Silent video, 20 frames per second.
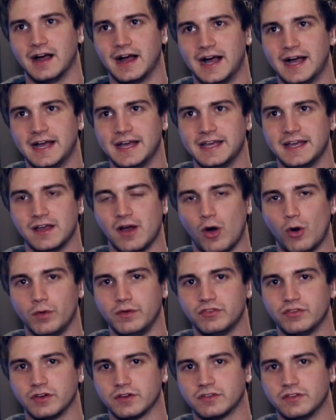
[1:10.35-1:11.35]
I
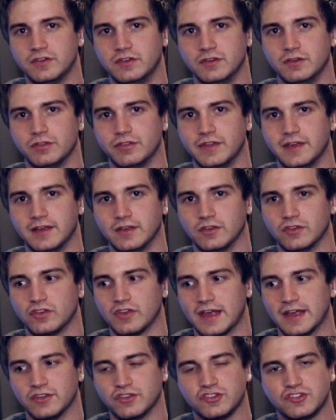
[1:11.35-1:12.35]
always look to do things
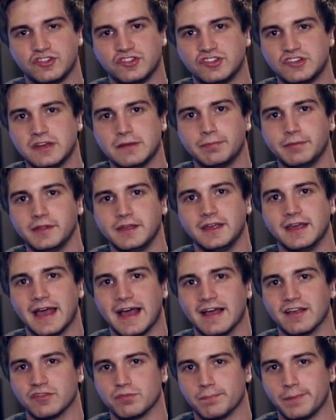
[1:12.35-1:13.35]
as cheaply
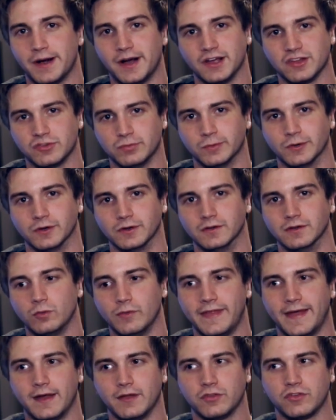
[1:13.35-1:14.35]
as possible
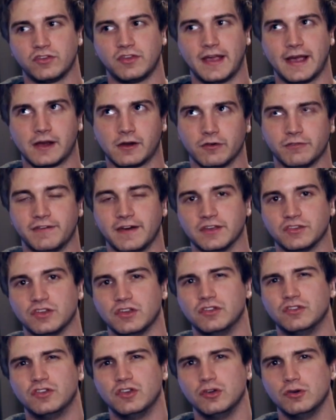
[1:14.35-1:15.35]
without
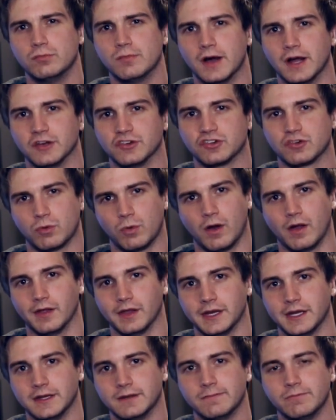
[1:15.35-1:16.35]
sacrificing too much
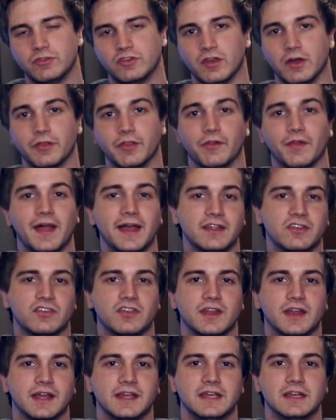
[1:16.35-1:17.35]
quality. So the lights
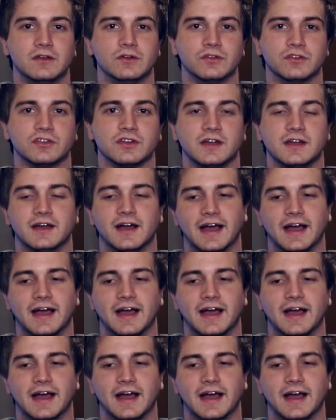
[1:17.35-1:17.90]
that I used,